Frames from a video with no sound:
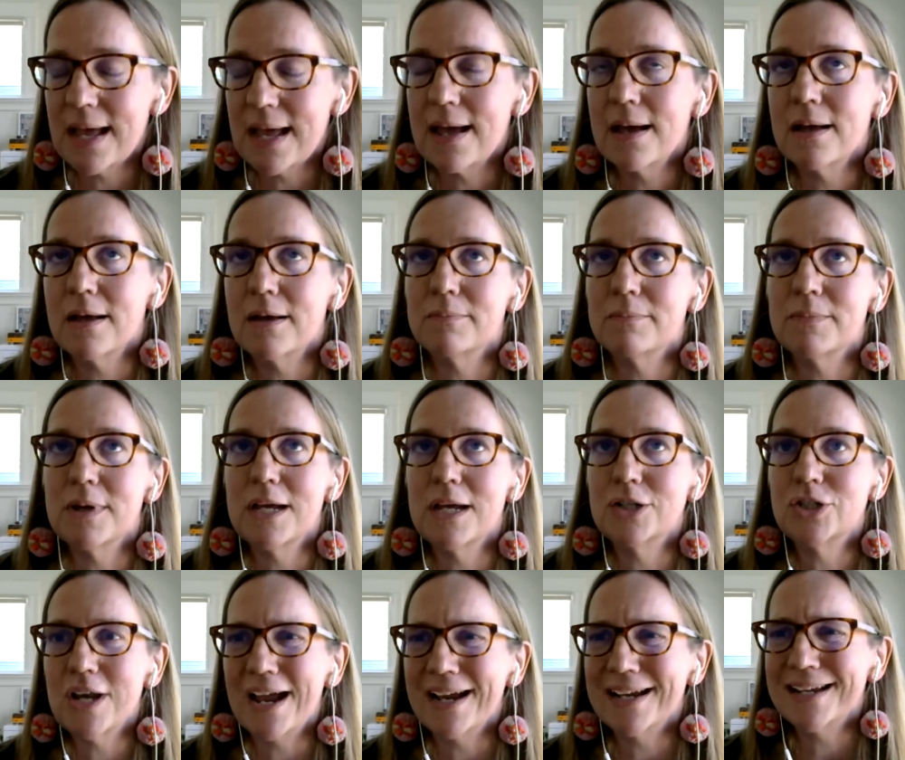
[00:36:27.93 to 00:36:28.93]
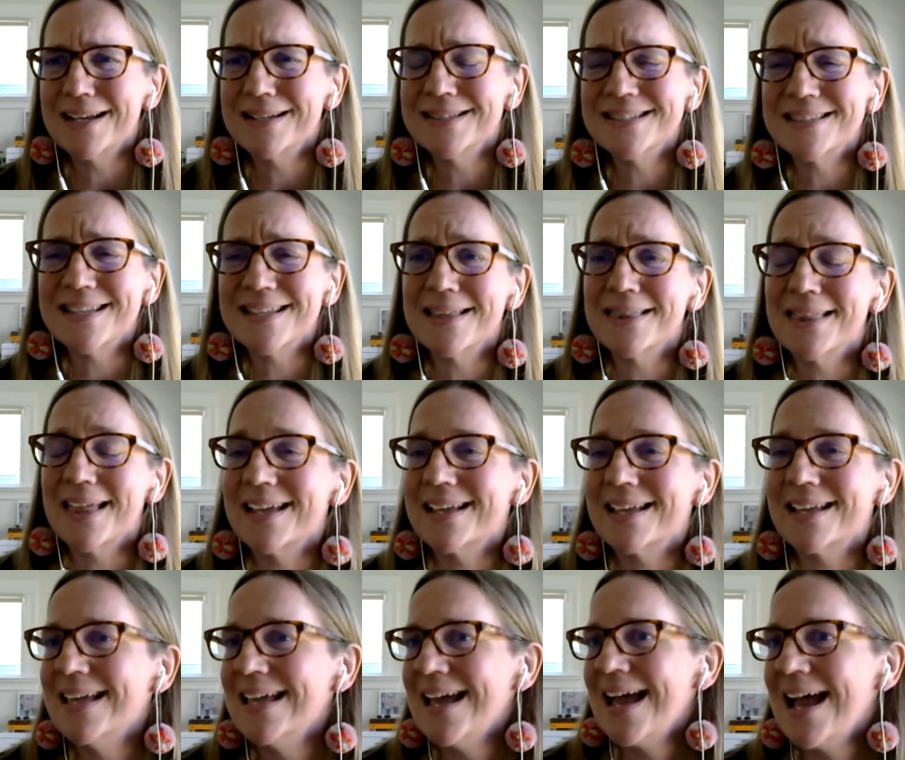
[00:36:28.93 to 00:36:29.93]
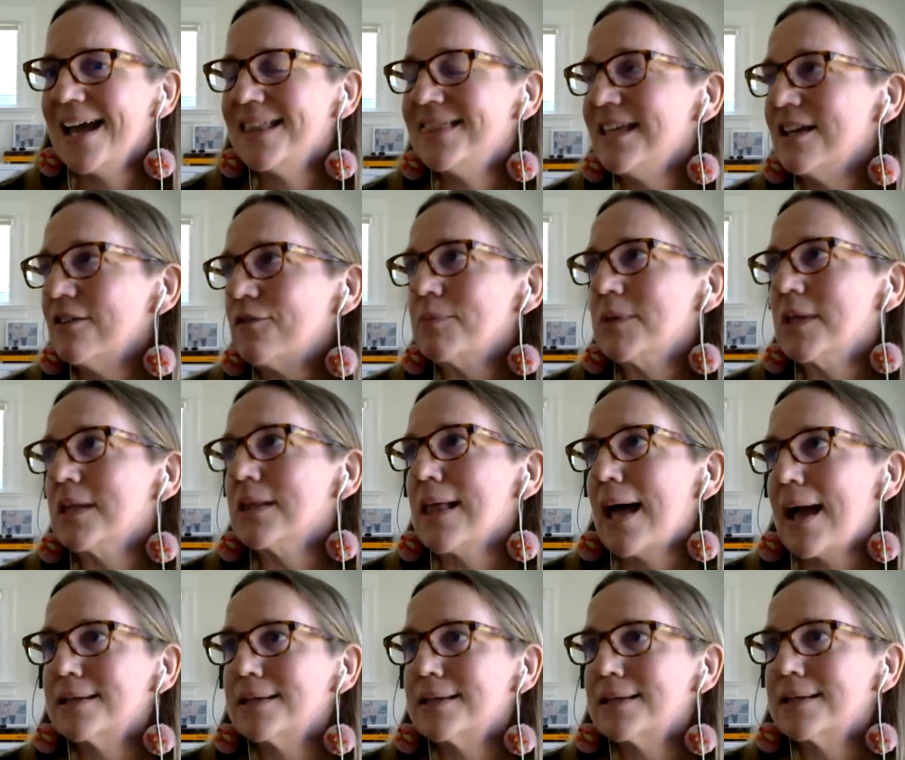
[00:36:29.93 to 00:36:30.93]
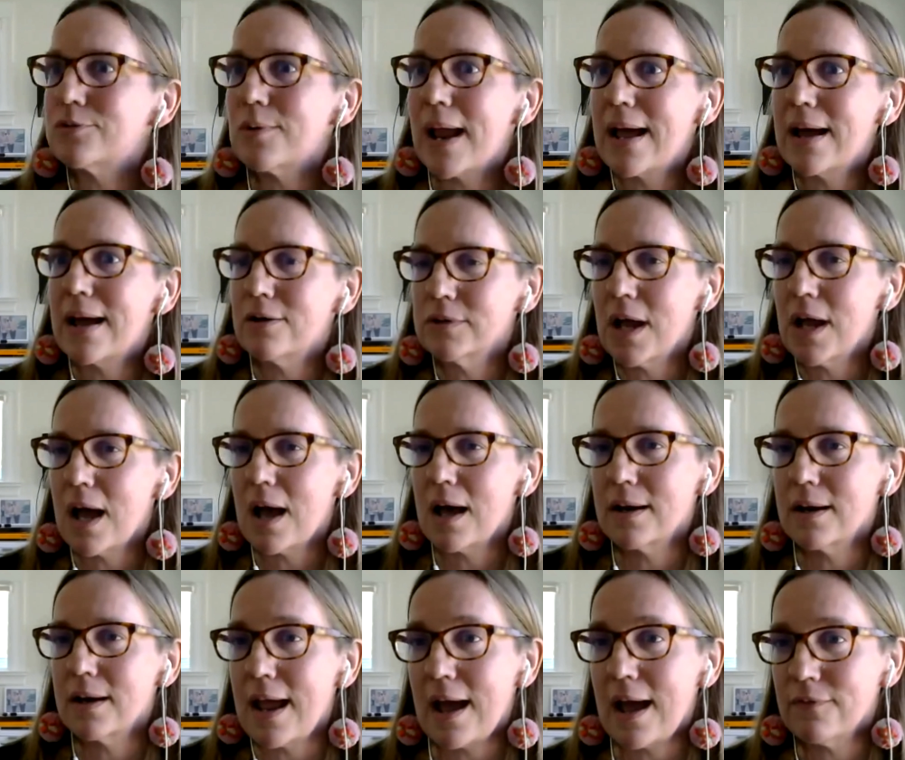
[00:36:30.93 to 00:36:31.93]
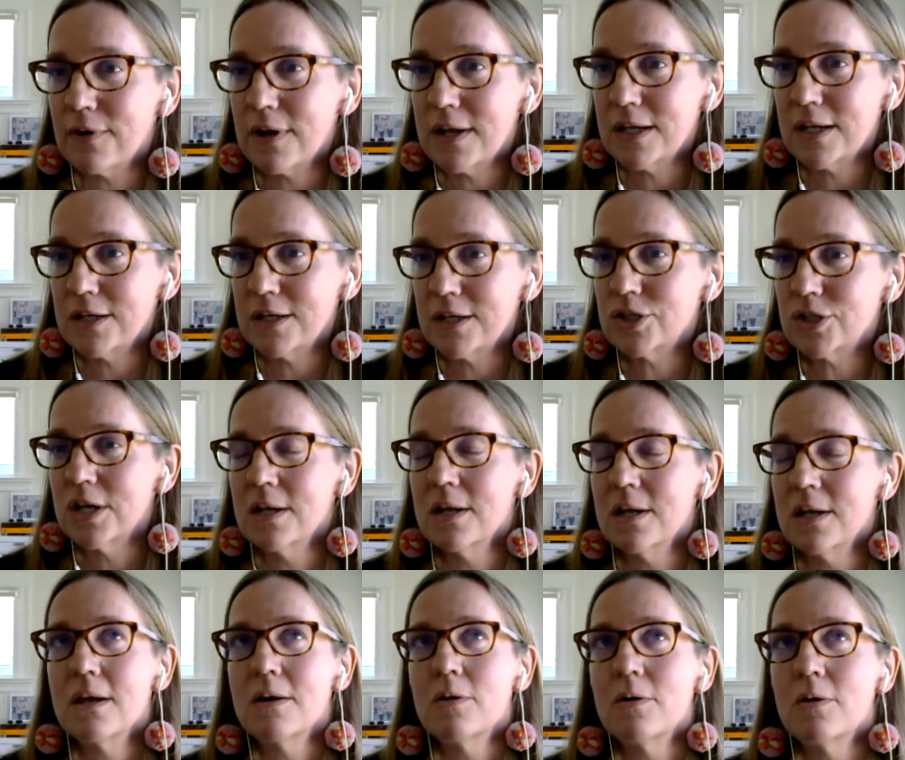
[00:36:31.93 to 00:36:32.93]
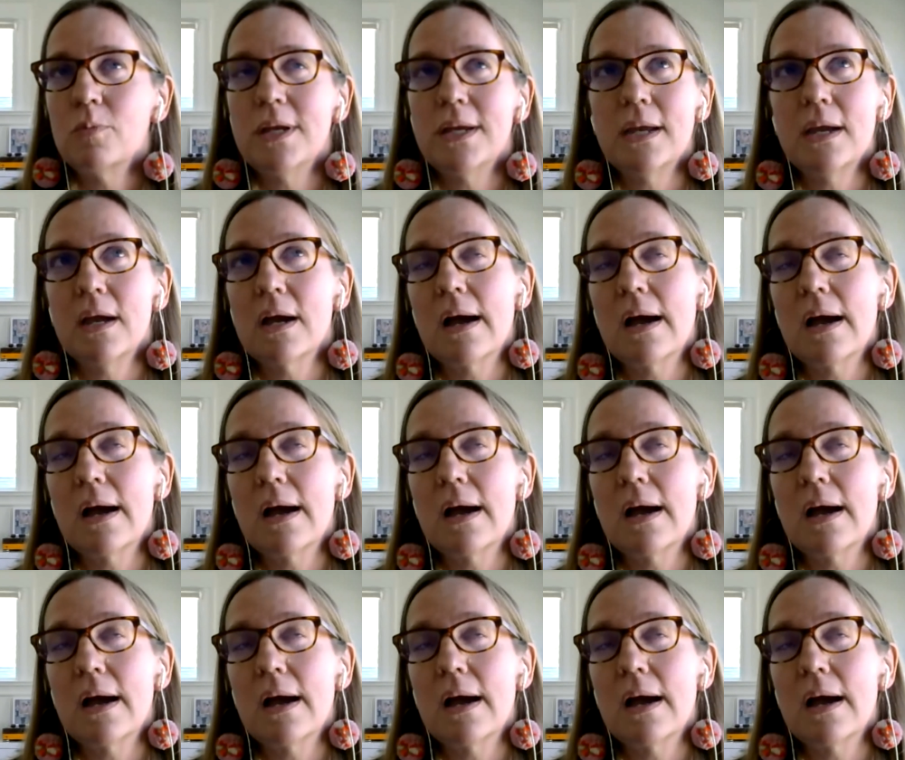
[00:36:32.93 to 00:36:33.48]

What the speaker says: And I can say, like, I think from the last round, on average, we,